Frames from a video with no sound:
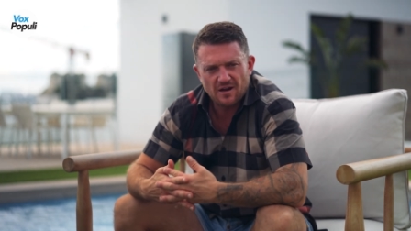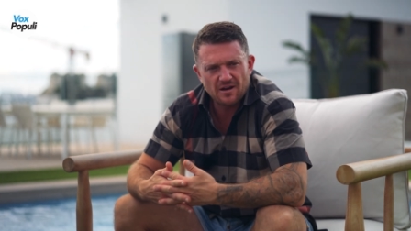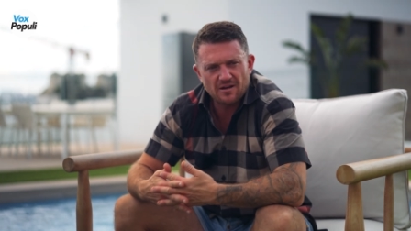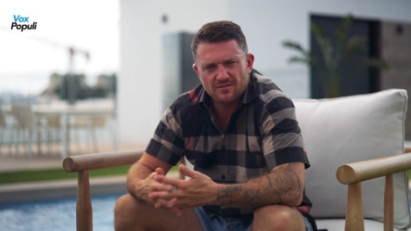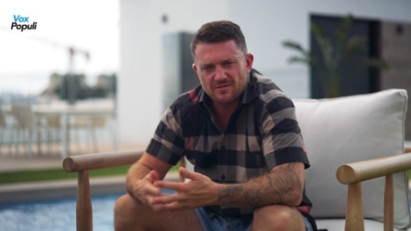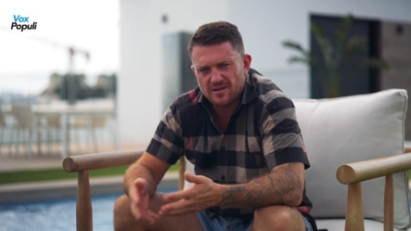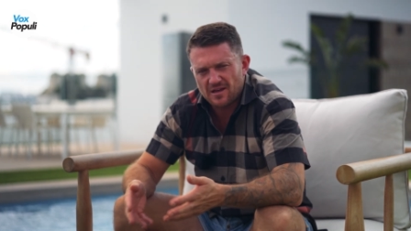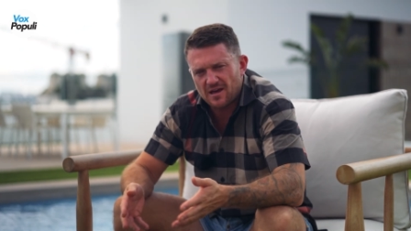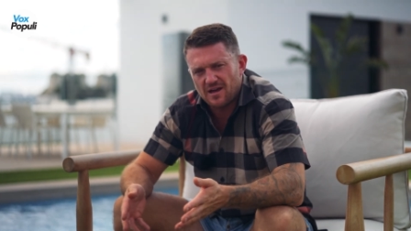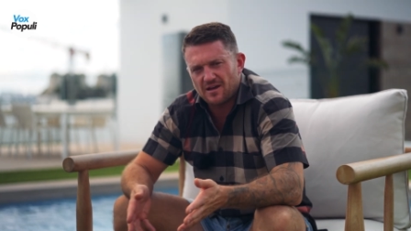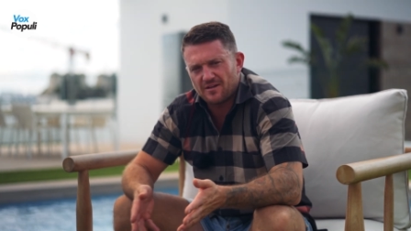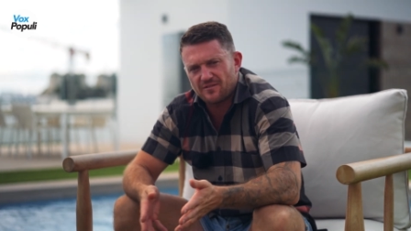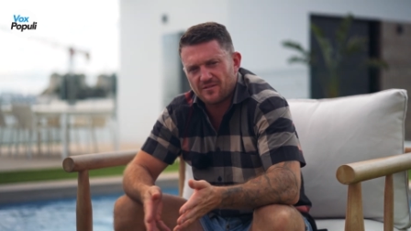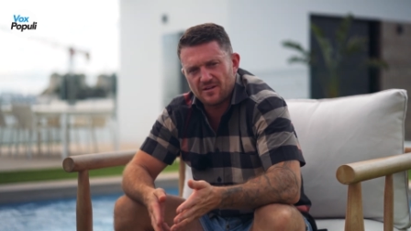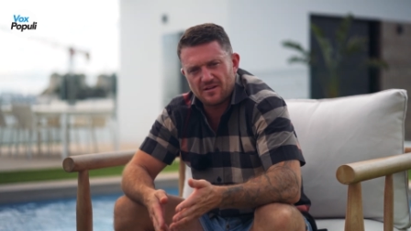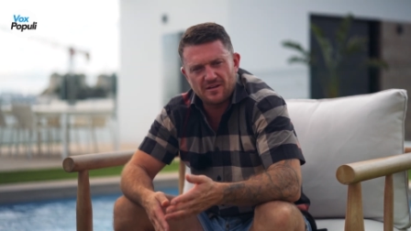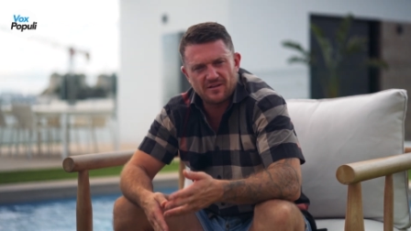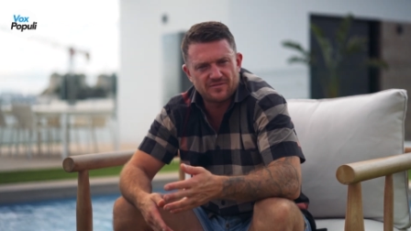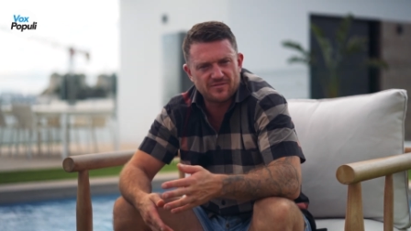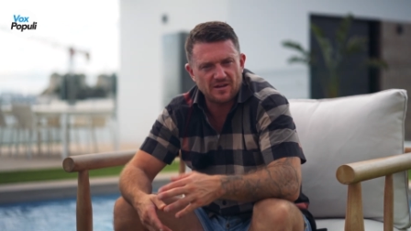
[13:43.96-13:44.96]
I don't care
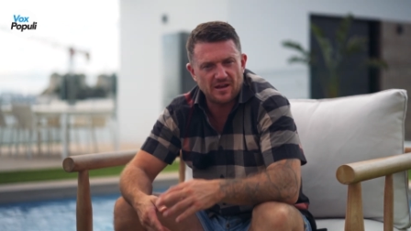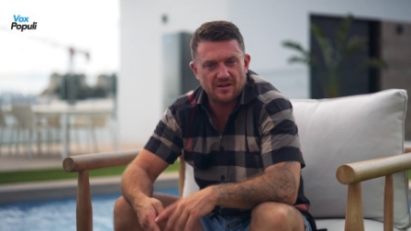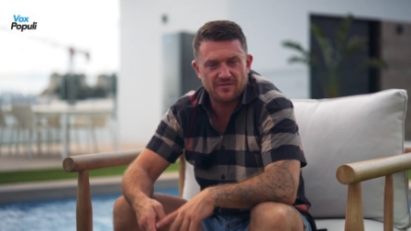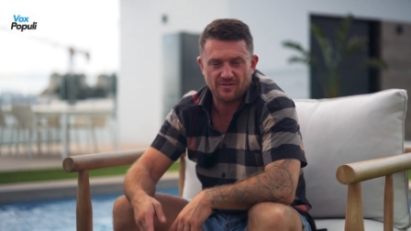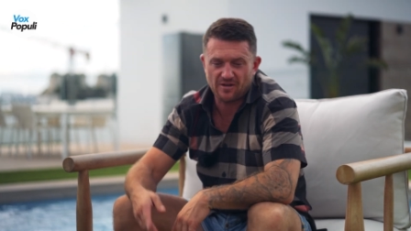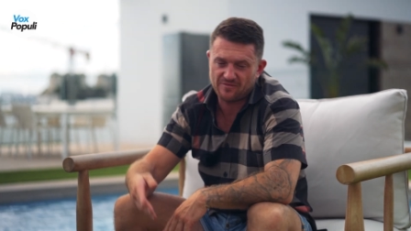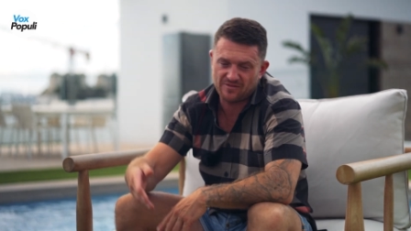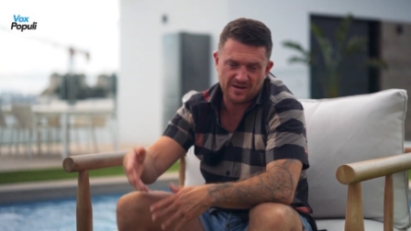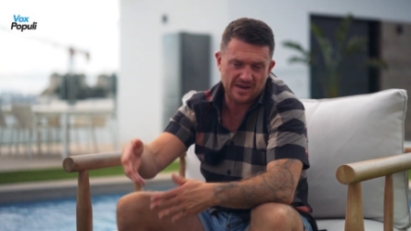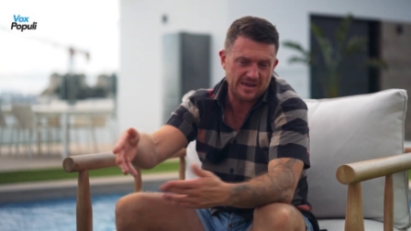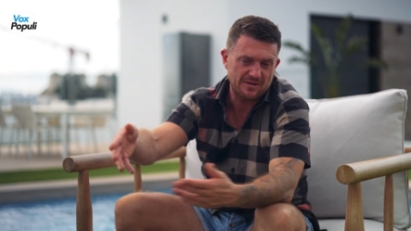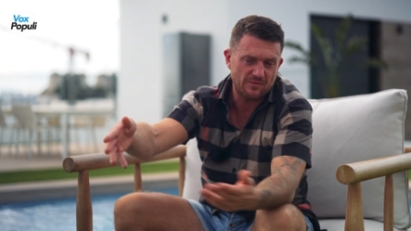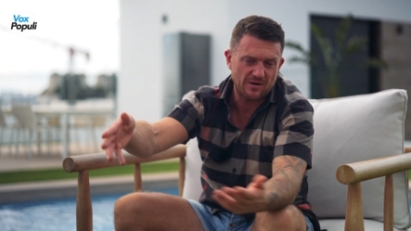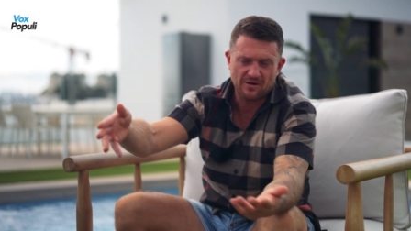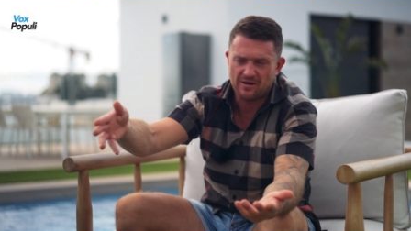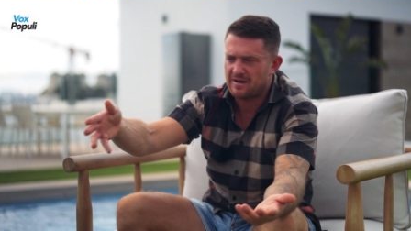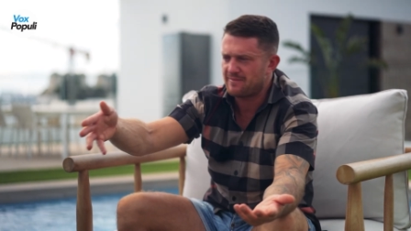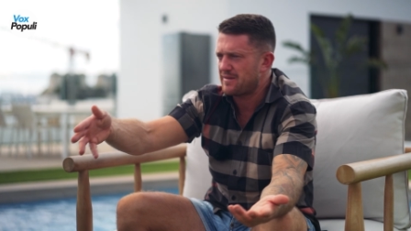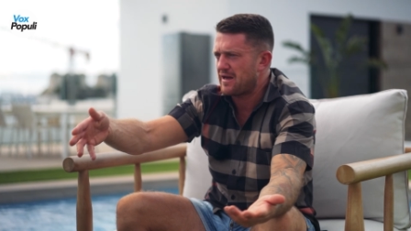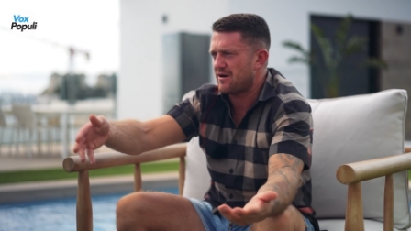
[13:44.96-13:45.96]
if I name
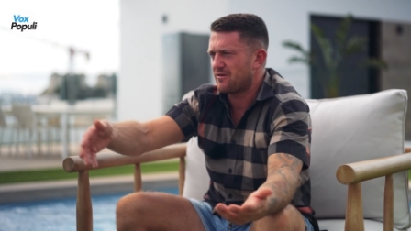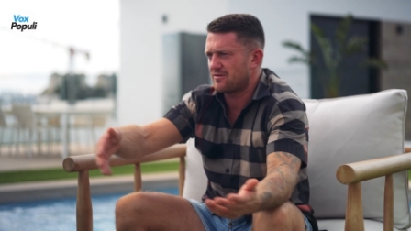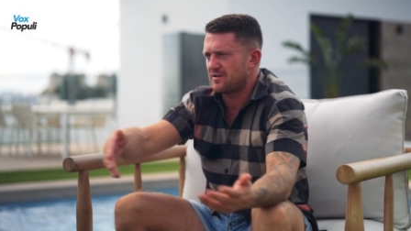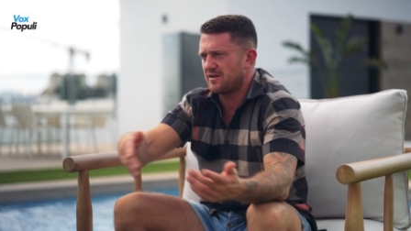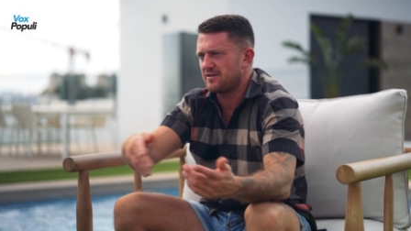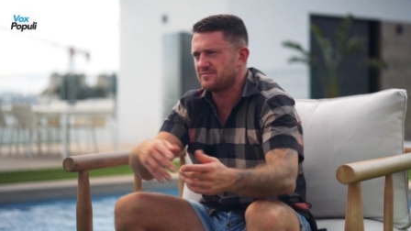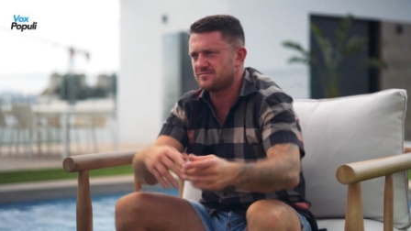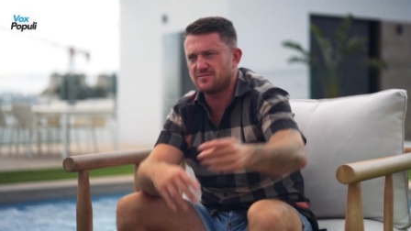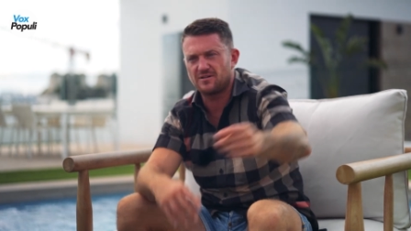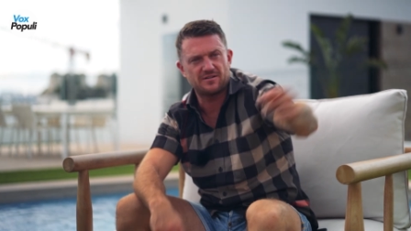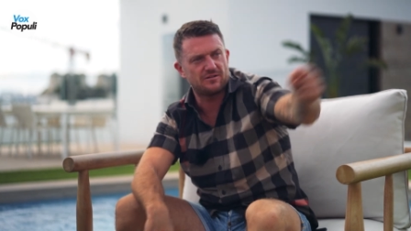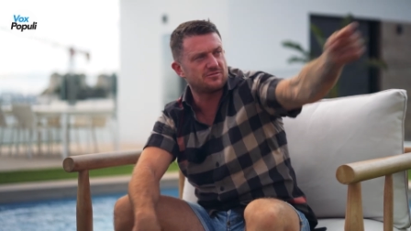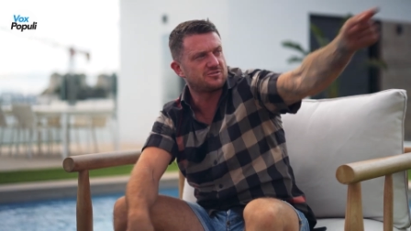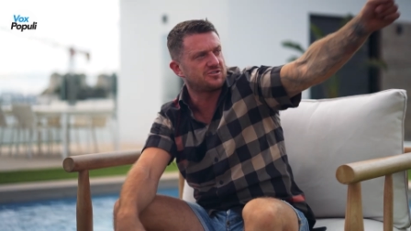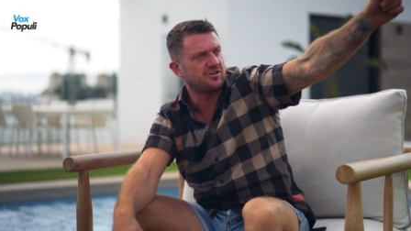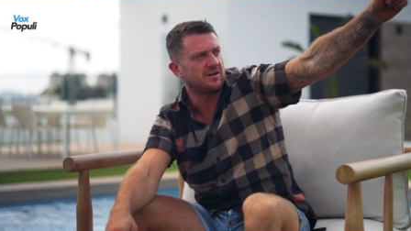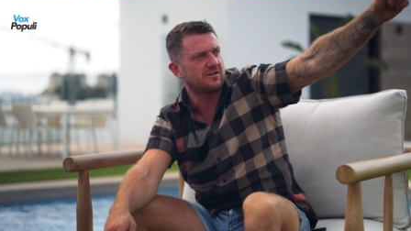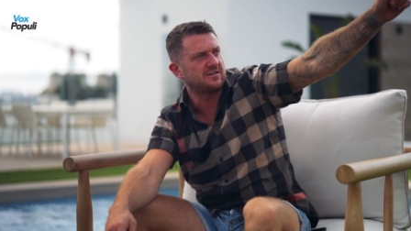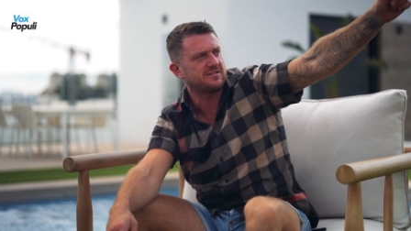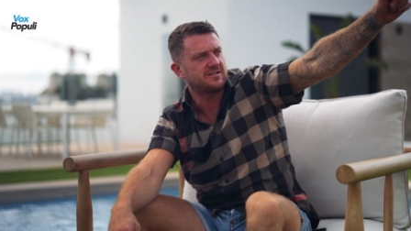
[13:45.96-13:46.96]
where I am now, yeah? There
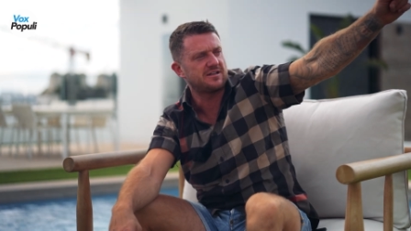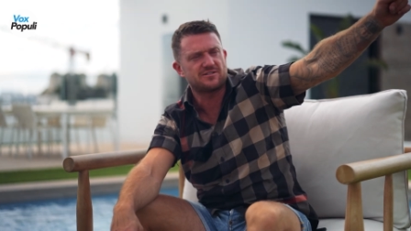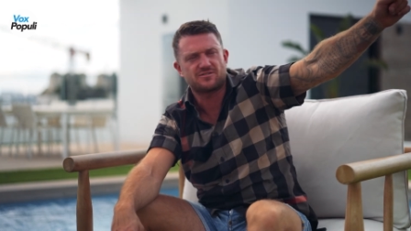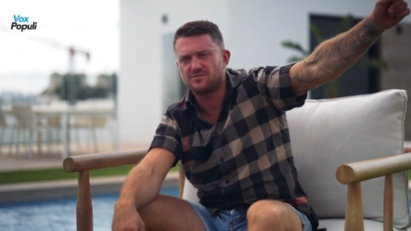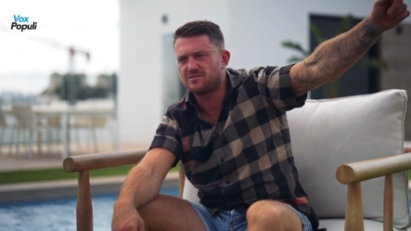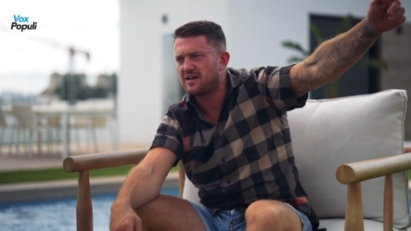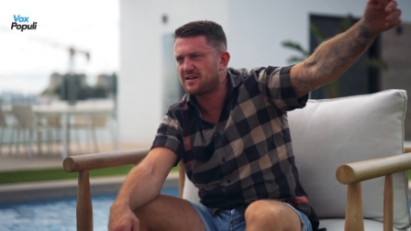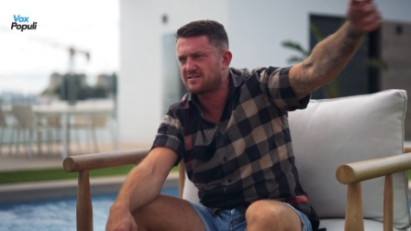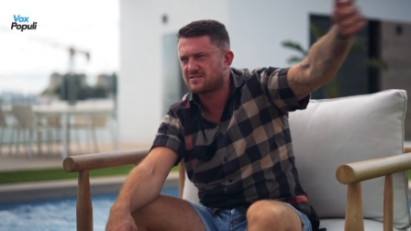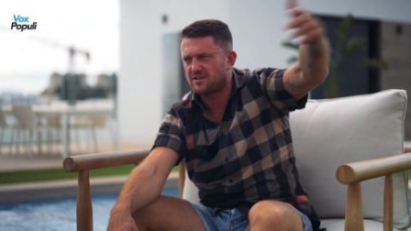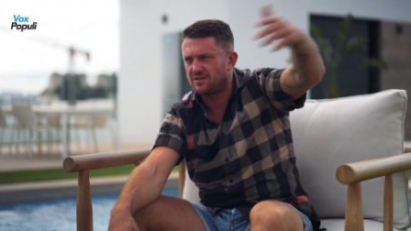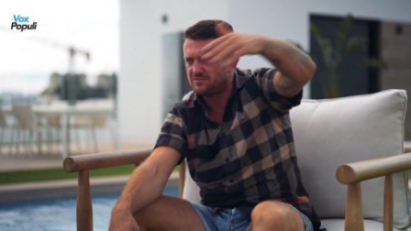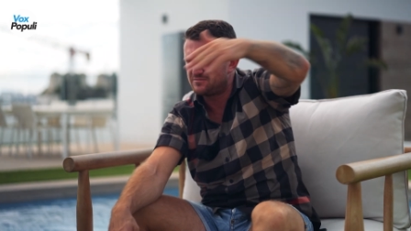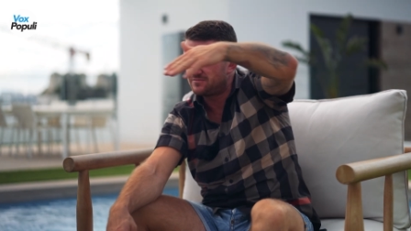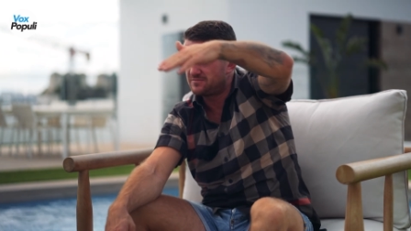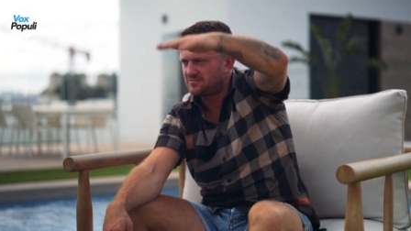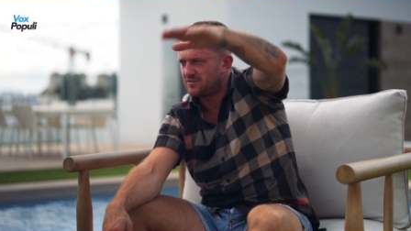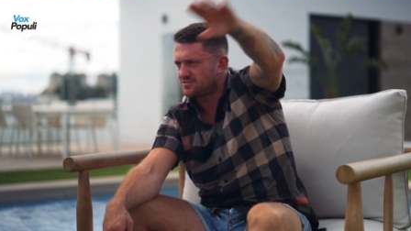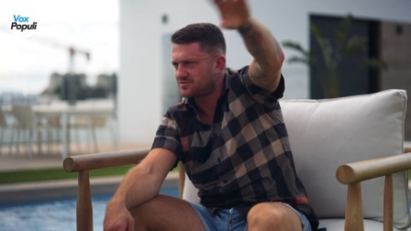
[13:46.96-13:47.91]
was journalists here 2 days ago.